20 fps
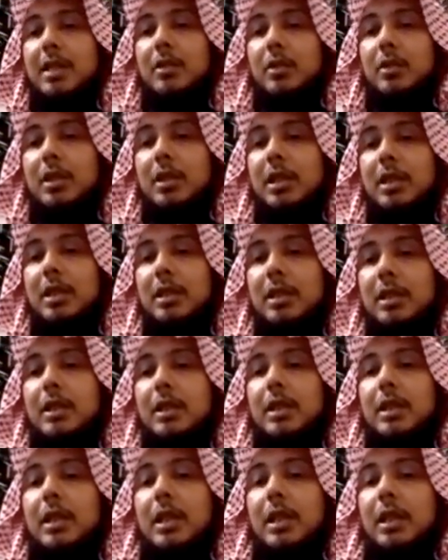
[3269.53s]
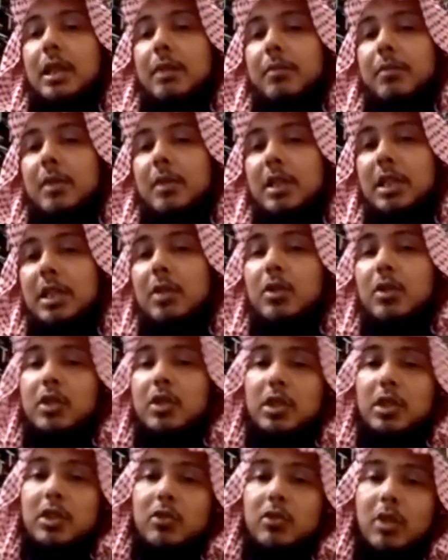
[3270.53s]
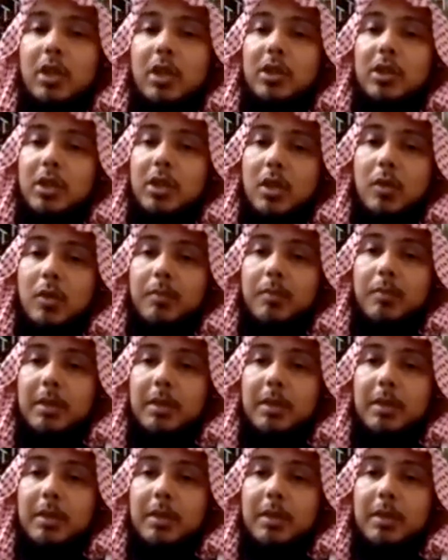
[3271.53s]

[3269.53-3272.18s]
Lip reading: okay, he or she is trying to help.